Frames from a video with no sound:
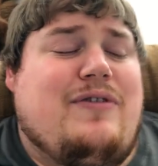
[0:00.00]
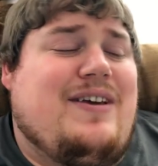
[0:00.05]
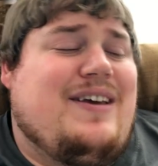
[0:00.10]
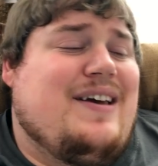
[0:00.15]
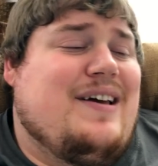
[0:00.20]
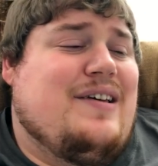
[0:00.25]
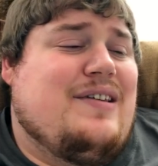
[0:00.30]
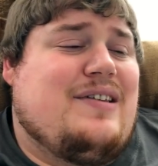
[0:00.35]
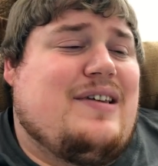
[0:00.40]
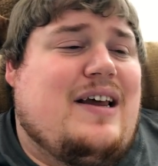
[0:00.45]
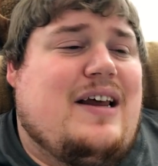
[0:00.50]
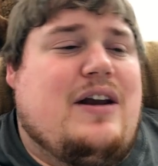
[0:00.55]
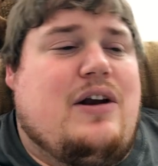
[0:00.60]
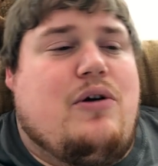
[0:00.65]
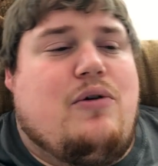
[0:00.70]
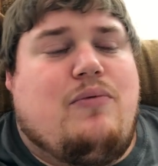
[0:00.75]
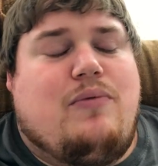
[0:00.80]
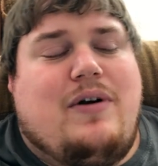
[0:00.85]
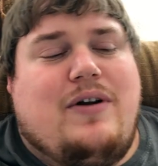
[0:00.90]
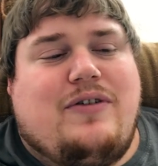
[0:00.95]
Yes, I know
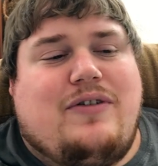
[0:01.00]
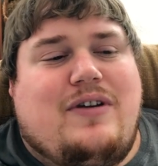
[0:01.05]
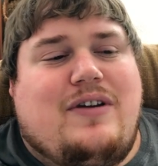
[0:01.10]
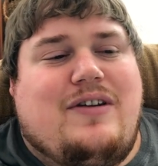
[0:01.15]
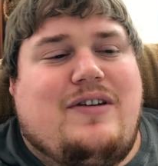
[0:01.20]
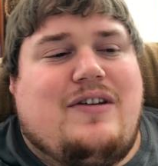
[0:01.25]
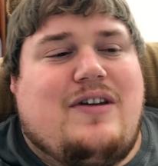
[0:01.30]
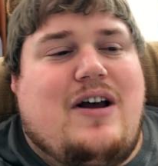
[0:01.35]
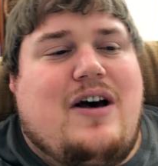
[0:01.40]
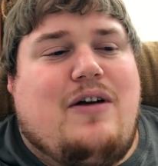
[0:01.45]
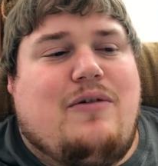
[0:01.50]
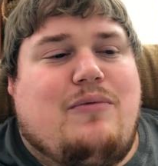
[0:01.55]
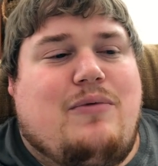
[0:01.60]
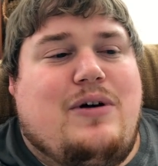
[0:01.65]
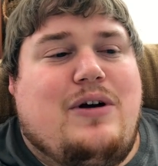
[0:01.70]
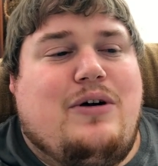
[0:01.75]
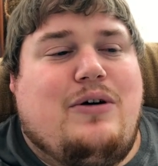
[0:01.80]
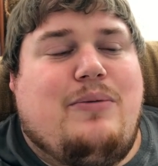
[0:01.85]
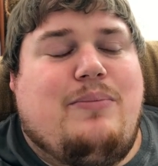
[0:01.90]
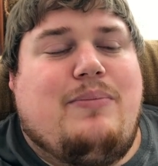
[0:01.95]
wrestling's not
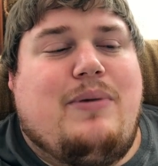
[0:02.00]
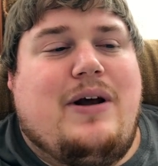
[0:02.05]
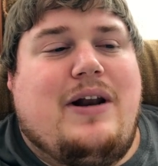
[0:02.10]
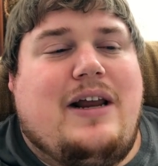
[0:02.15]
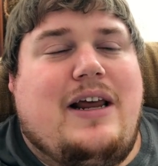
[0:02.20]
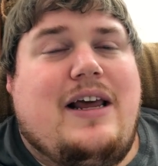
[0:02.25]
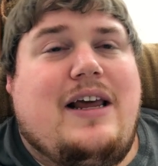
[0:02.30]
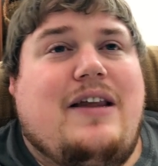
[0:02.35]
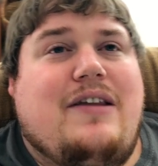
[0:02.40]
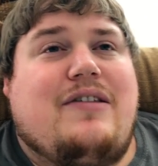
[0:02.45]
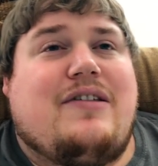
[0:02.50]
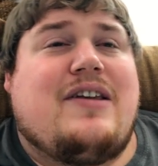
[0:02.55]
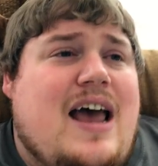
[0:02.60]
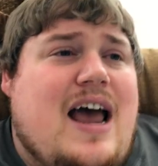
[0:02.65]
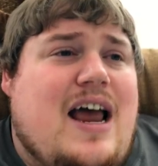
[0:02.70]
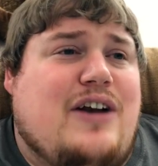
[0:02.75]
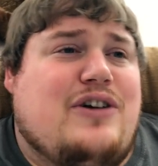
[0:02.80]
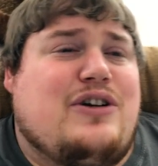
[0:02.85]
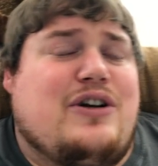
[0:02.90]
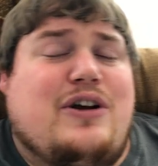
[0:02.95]
real, but it's
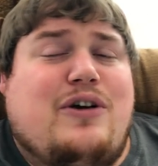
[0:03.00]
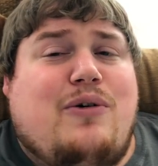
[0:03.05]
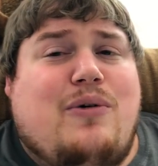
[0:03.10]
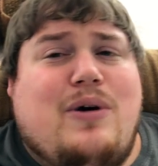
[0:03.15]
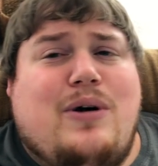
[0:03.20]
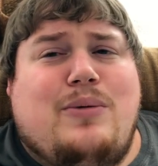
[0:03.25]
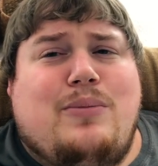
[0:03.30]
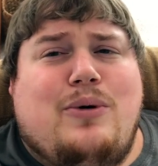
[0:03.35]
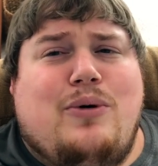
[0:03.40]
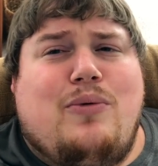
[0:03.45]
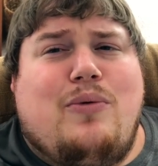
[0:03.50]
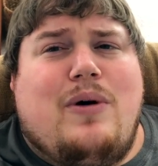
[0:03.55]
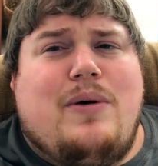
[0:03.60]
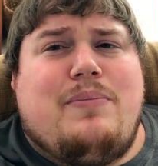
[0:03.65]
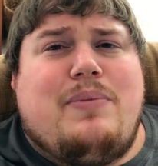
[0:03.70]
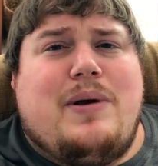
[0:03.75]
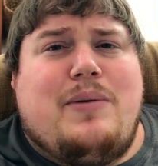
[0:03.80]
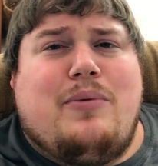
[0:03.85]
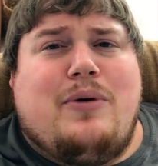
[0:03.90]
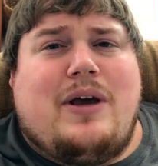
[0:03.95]
actually incredible what
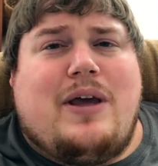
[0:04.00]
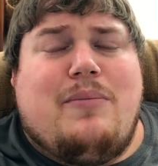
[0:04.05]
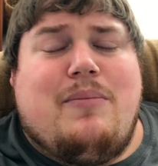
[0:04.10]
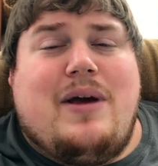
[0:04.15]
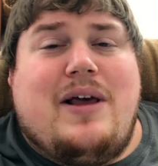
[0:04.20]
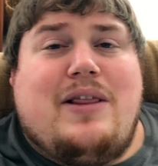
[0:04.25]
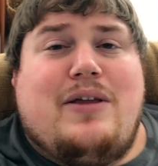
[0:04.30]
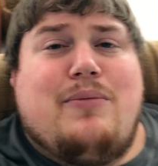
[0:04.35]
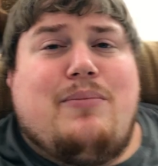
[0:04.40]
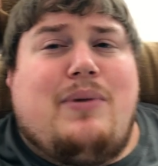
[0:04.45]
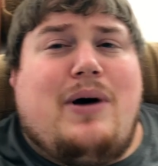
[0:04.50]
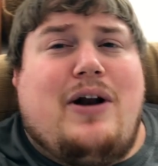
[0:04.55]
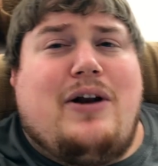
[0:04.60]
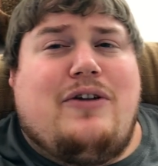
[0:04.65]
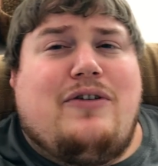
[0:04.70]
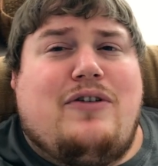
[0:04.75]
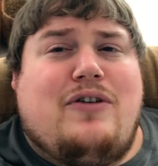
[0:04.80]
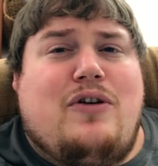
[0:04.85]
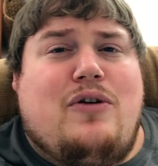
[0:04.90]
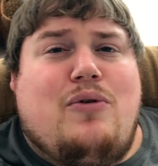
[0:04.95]
people can make their
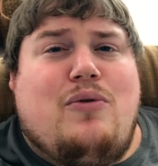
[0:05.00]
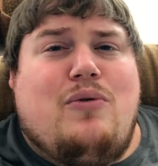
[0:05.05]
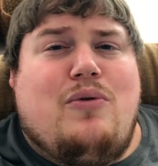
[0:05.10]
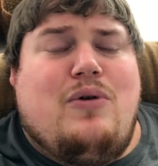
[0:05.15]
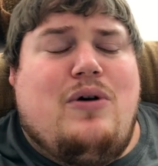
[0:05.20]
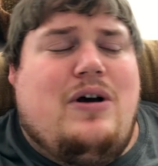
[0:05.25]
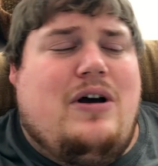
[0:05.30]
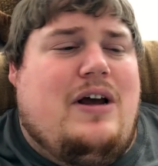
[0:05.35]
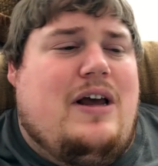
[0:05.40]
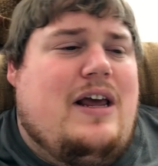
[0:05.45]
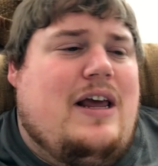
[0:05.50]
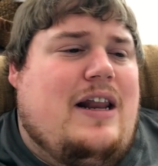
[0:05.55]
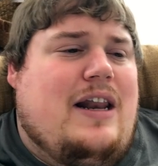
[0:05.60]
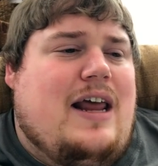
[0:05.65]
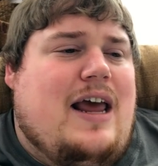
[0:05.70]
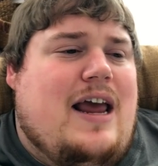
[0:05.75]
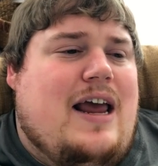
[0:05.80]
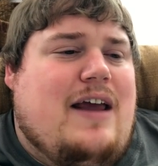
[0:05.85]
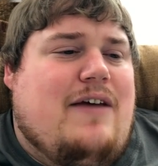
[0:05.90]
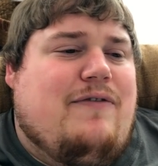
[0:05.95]
bodies do in
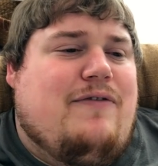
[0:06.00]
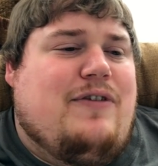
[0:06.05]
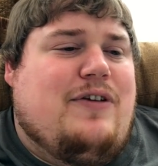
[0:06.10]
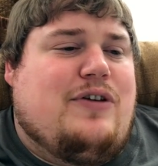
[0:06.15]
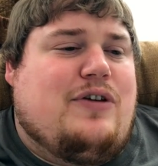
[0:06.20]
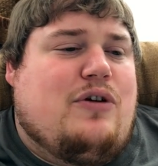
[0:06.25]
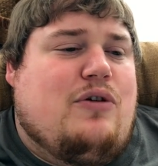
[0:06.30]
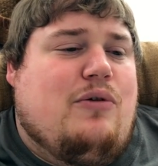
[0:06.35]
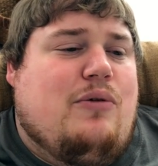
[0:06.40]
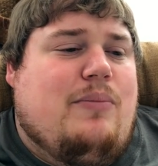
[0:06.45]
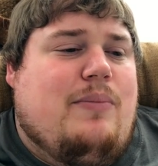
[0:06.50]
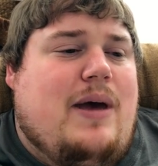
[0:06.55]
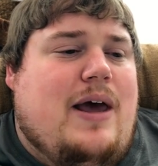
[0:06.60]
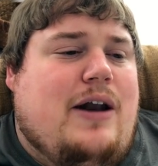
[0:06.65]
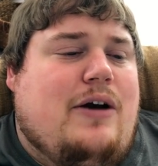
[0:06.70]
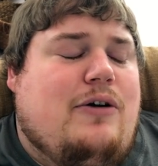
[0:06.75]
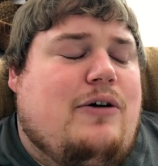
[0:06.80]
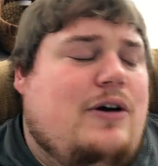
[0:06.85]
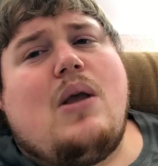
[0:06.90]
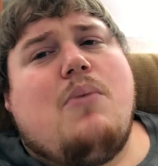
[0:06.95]
a physical
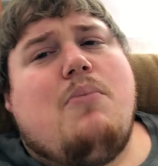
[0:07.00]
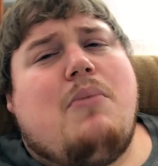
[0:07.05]
manner.